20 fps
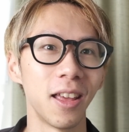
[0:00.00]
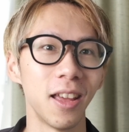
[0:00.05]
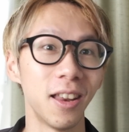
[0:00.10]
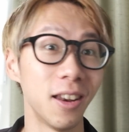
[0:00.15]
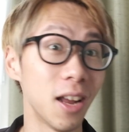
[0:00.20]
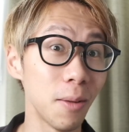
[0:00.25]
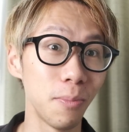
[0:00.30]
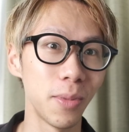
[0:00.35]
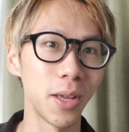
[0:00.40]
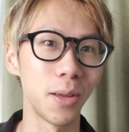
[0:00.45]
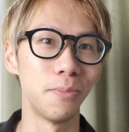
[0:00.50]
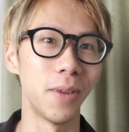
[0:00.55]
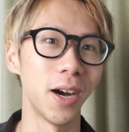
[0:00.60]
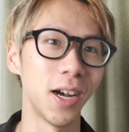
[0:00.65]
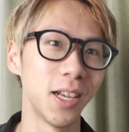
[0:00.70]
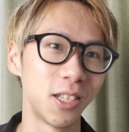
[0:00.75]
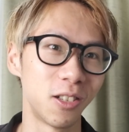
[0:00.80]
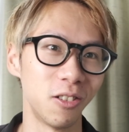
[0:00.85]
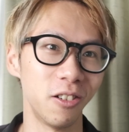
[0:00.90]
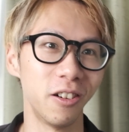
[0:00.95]
and not being
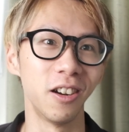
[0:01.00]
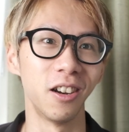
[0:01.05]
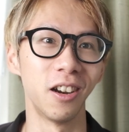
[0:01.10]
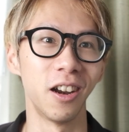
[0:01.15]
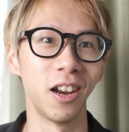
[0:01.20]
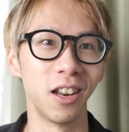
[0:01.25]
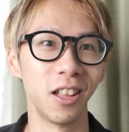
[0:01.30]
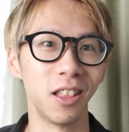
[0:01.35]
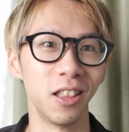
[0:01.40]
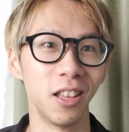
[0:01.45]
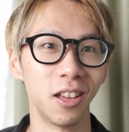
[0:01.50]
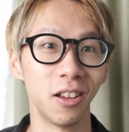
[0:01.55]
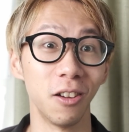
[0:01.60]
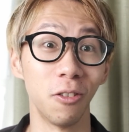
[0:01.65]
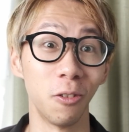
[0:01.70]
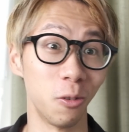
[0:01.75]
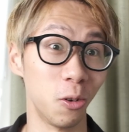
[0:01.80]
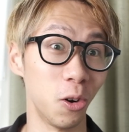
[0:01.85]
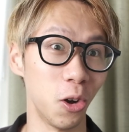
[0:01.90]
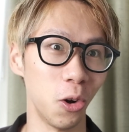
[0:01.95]
biased or anything,
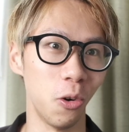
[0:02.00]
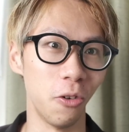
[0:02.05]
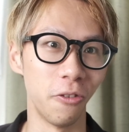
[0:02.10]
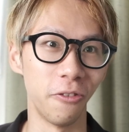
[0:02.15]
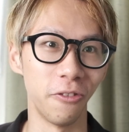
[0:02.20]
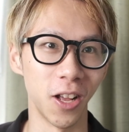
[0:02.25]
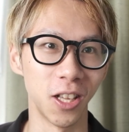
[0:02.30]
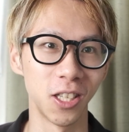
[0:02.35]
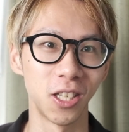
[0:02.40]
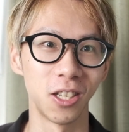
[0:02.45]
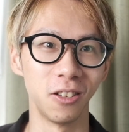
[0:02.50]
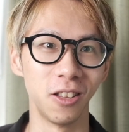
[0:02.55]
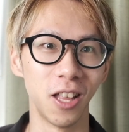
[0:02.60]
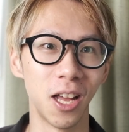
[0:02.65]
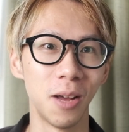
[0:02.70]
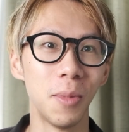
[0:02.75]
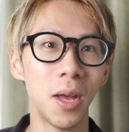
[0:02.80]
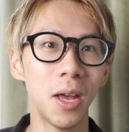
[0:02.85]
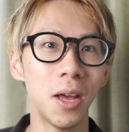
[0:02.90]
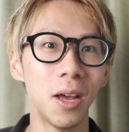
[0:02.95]
or no offense to them,